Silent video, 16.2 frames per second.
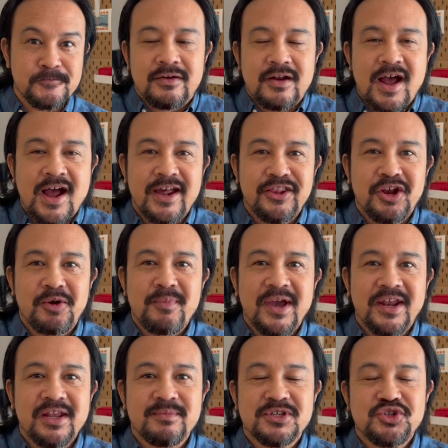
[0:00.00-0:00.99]
Hi there, my
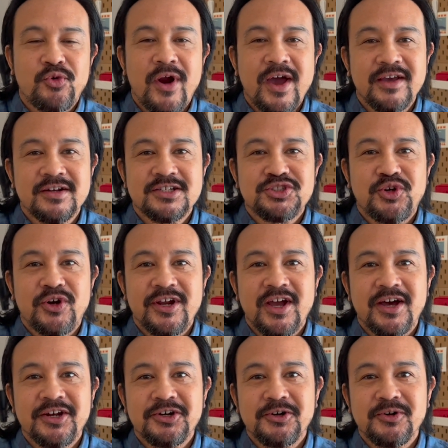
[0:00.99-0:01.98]
name is Ryan
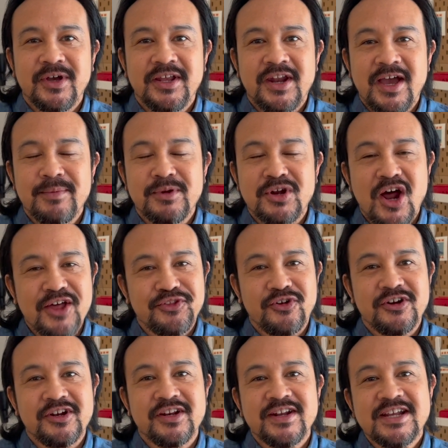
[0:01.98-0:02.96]
Estrellado, and I'm an author
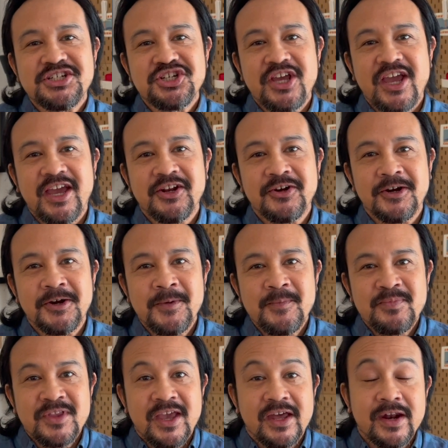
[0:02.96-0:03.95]
and an educator,
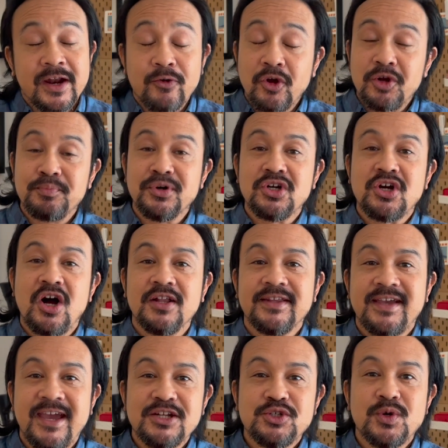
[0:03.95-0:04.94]
and I wrote a book called the
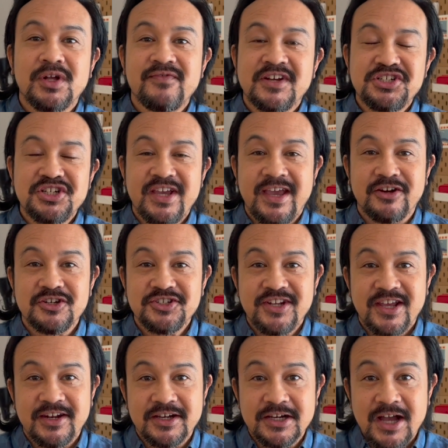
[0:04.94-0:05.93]
K-12 Educator's
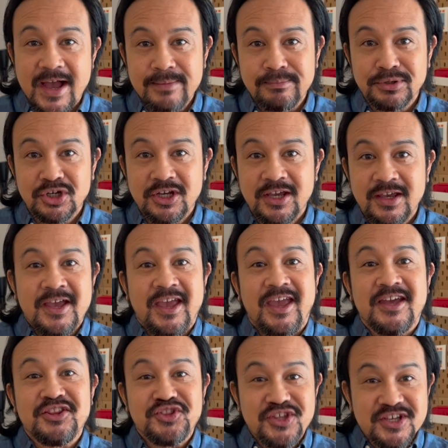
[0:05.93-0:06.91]
Data Guidebook,
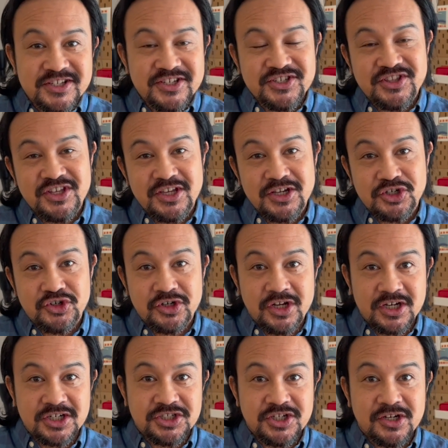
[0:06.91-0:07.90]
and this is the
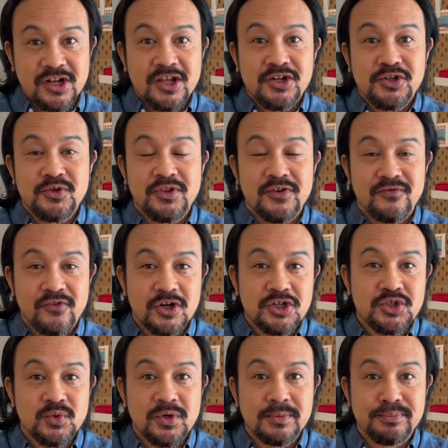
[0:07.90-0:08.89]
introduction to the
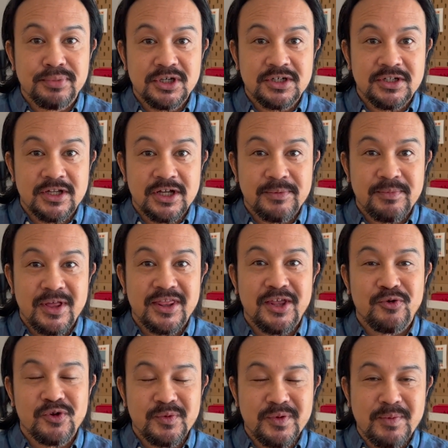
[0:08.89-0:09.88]
virtual book club that
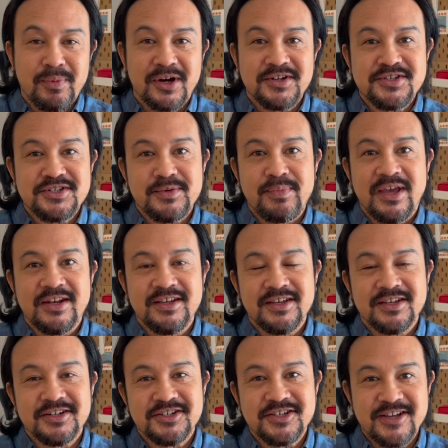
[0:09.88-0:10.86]
we'll be participating
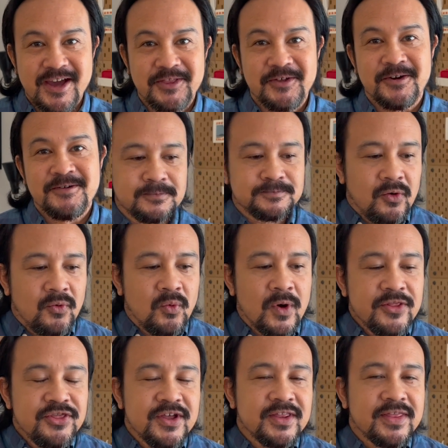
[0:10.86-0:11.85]
in together.
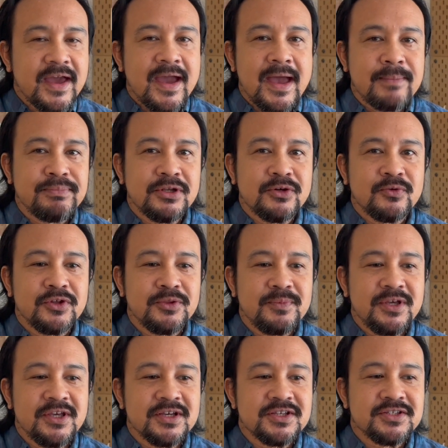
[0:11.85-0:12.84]
One thing that happened with
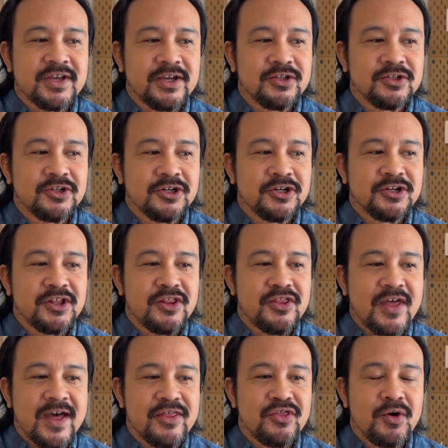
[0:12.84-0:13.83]
me is I learned
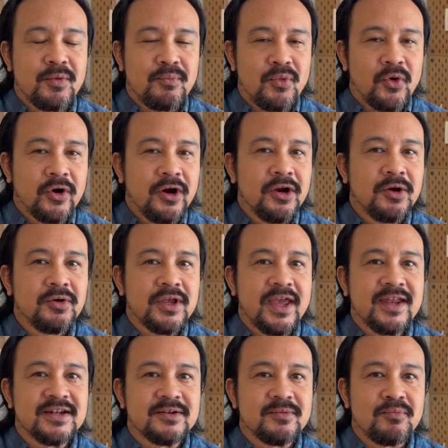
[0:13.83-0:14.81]
that the more
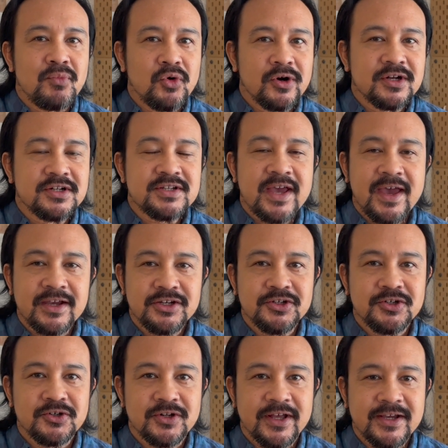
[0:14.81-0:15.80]
and more
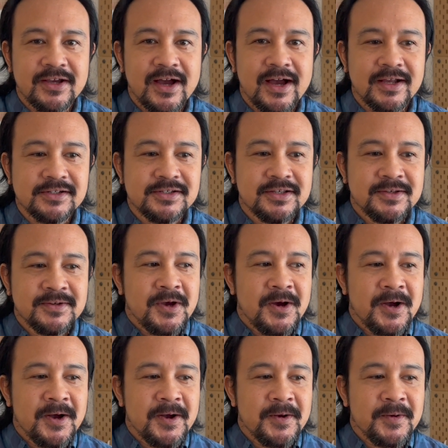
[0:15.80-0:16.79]
technical I got,
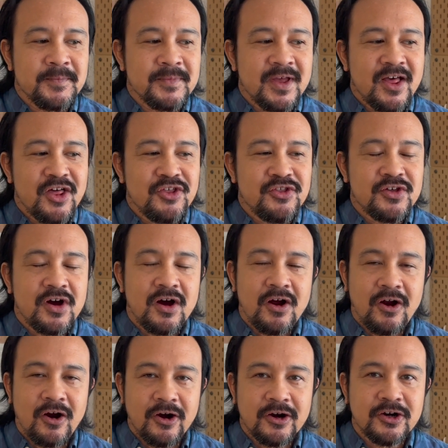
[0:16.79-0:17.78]
the
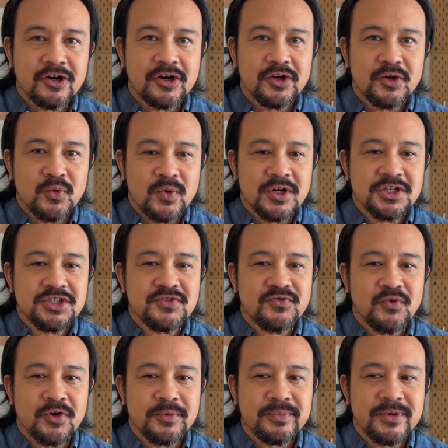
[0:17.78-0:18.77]
harder it was
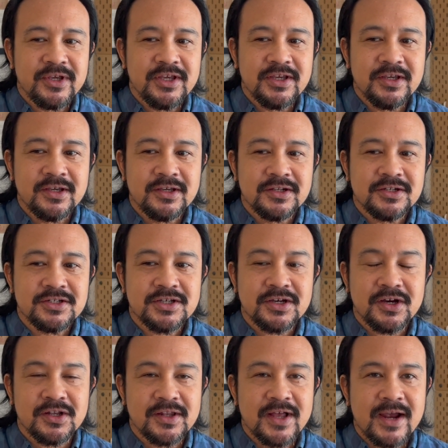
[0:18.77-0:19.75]
for me to
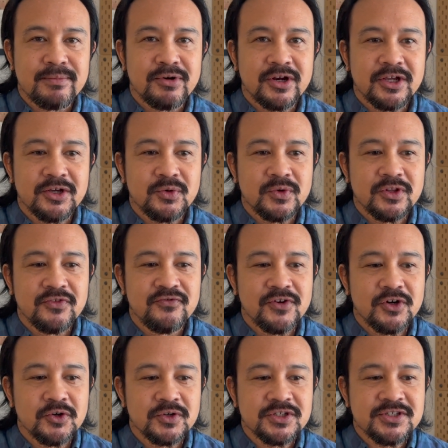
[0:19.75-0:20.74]
collaborate with
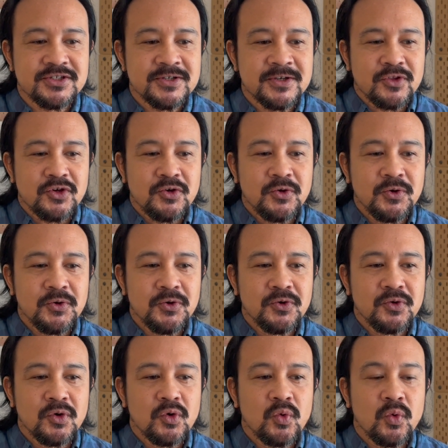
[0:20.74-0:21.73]
folks
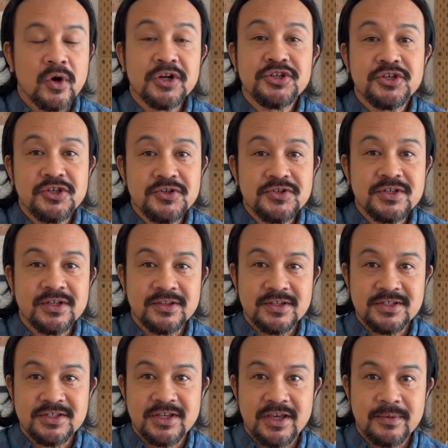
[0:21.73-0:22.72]
who weren't using the
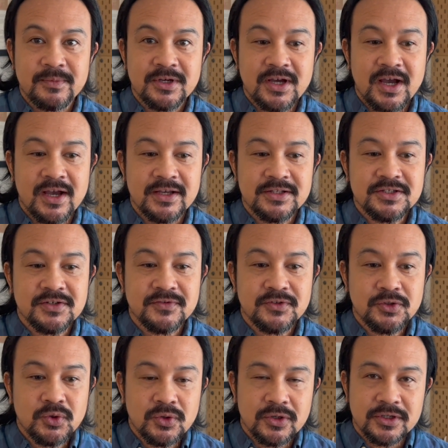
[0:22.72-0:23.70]
same kinds of
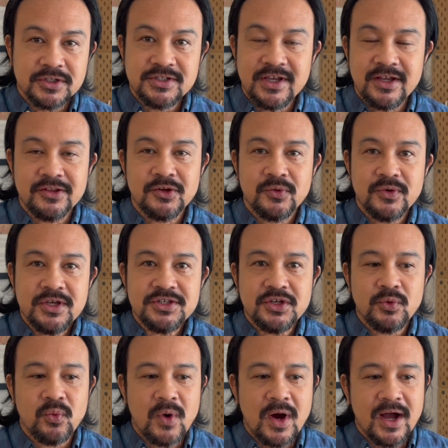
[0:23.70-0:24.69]
tools. And the
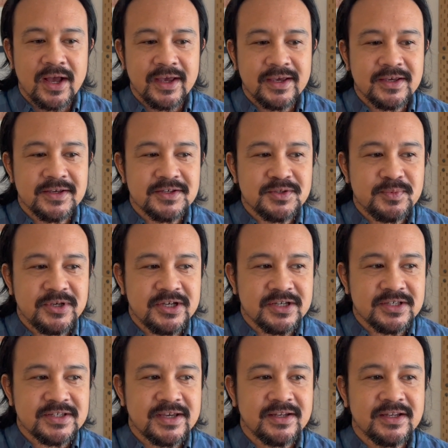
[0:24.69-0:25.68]
reason why is
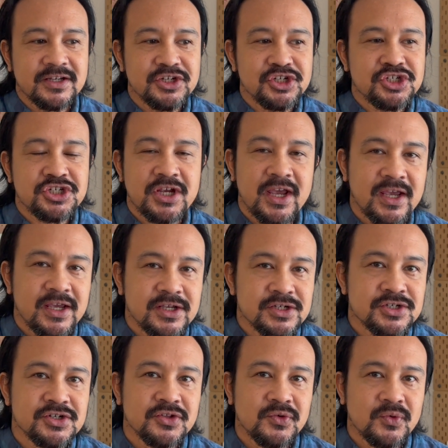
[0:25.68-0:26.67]
because I didn't
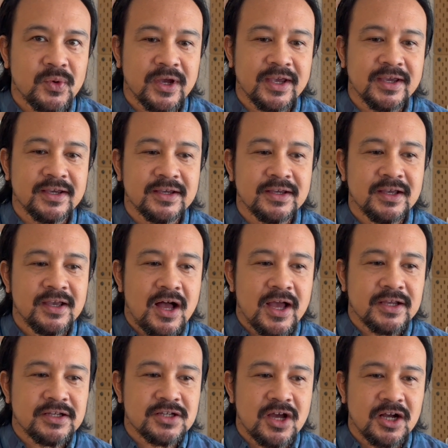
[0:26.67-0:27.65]
change the way I
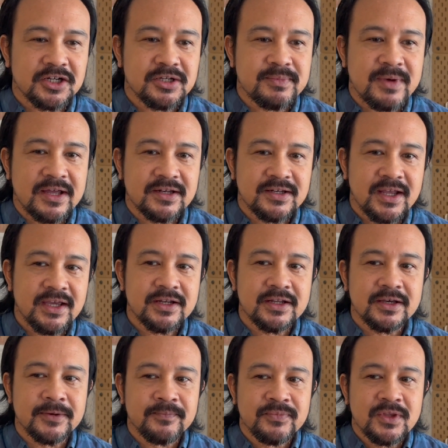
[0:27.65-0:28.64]
talked about
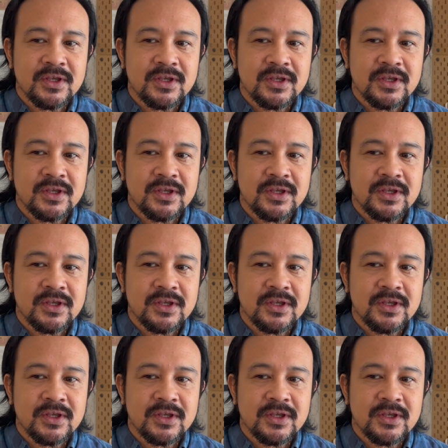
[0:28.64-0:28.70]
data.